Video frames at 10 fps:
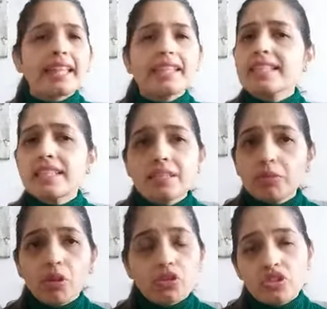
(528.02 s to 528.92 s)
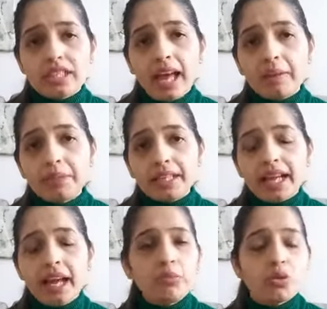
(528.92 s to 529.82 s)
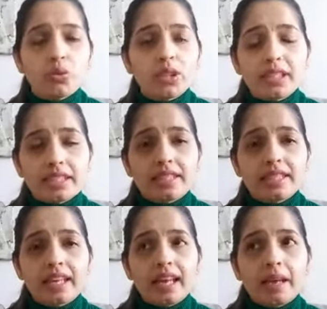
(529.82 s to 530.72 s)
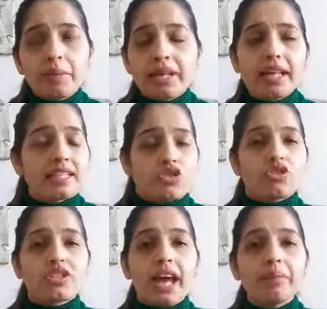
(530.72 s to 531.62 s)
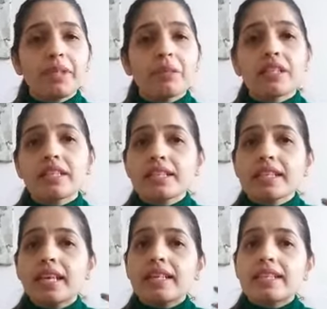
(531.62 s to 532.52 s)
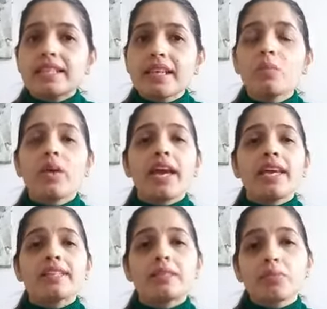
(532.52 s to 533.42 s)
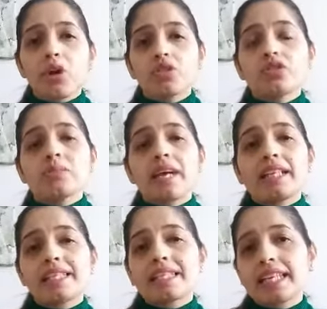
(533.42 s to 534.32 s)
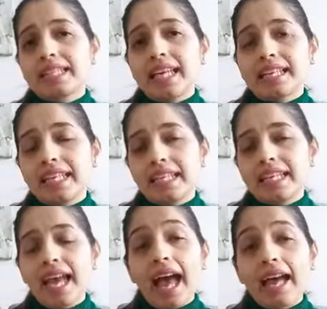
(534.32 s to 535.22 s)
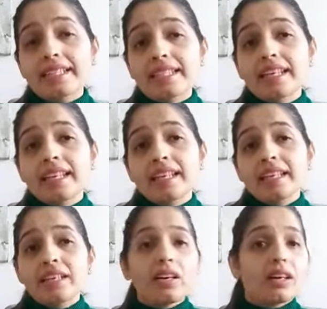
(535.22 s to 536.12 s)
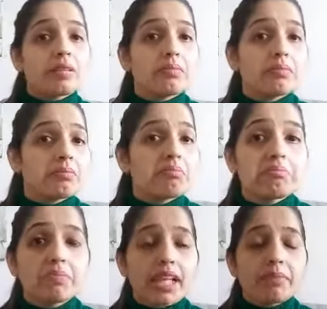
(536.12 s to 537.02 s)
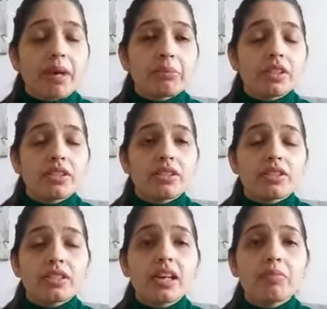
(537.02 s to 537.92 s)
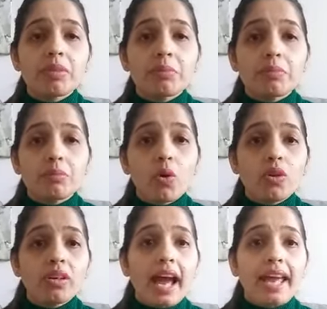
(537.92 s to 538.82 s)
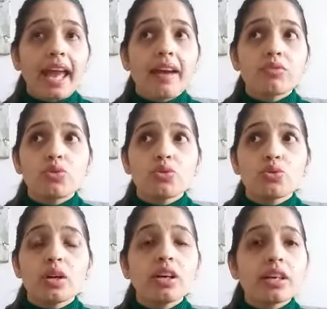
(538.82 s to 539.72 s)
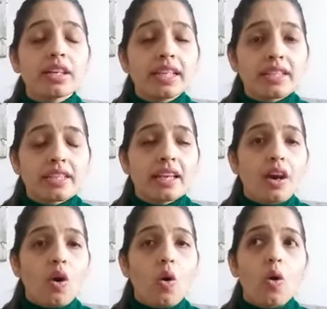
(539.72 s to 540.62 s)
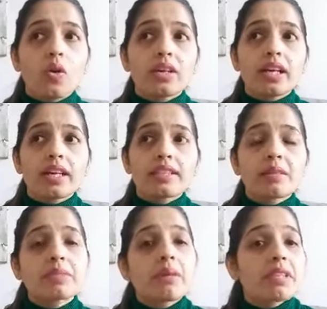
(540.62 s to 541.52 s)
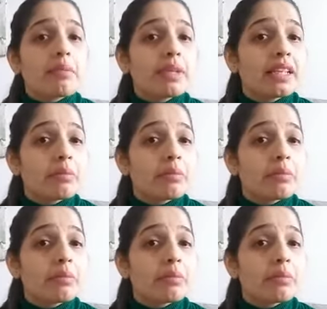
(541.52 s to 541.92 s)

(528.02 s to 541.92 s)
And this is subconsciously happening. I'm not doing this, but it's just happening because somewhere subconscious mind has taken that in as that my mother doesn't love me more. I have to earn it. Or sometimes I'm